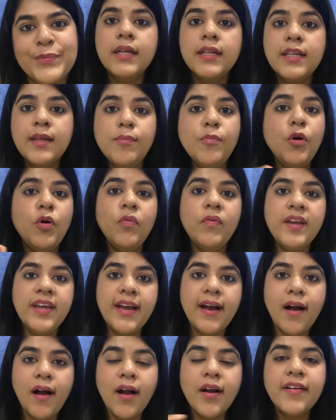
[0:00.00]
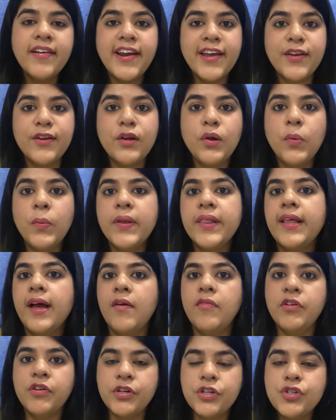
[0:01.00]
The more we are regular with
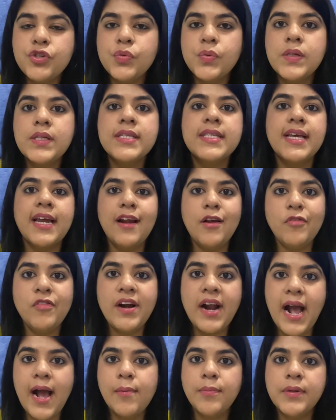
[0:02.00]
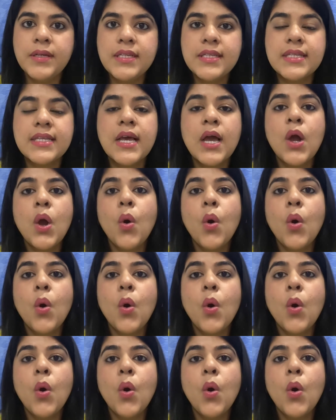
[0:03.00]
our rituals and our habits,